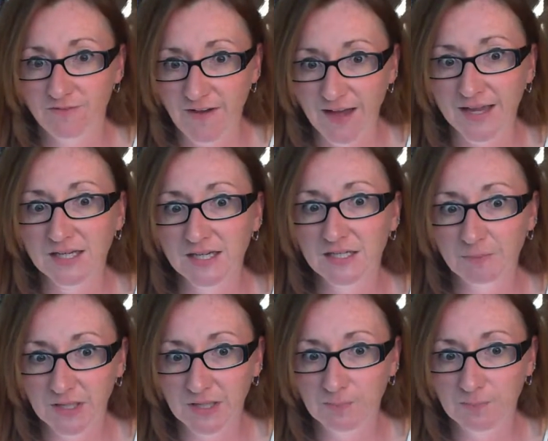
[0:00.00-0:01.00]
find
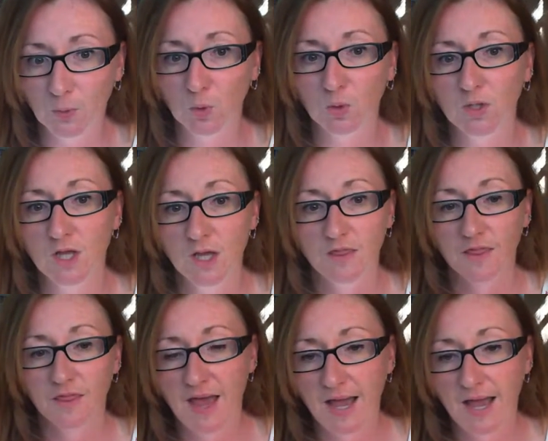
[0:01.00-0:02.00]
people
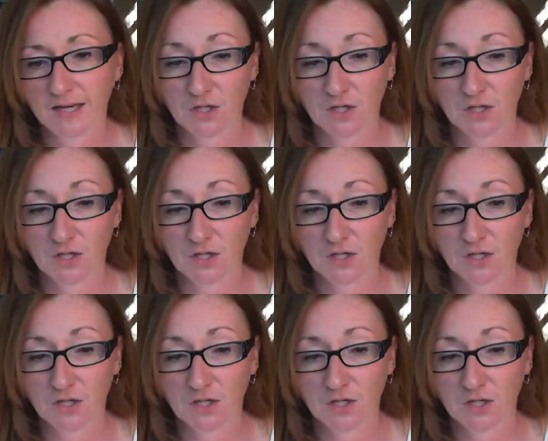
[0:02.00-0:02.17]
that,